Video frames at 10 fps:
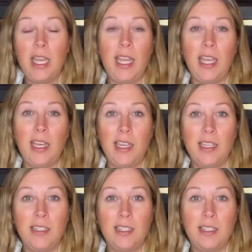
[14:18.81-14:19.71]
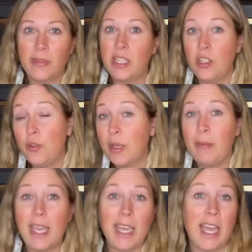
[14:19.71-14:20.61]
And you can
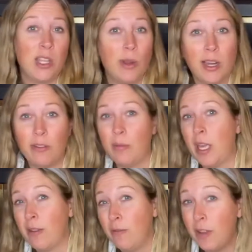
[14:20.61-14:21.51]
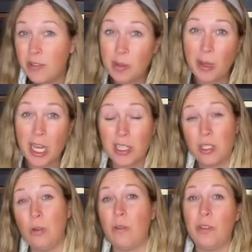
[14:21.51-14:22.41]
make anywhere from like fifty bucks
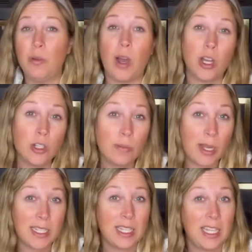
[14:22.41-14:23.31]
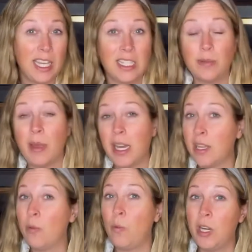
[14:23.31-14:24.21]
to a few hundred bucks a gig, depending
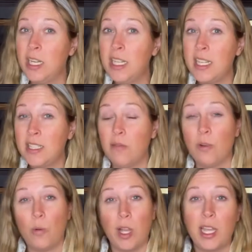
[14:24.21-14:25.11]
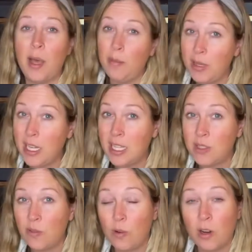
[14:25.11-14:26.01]
on what it is and for what company it's
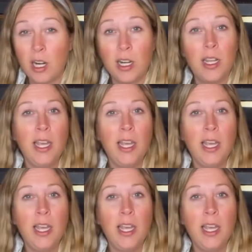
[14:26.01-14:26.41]
for.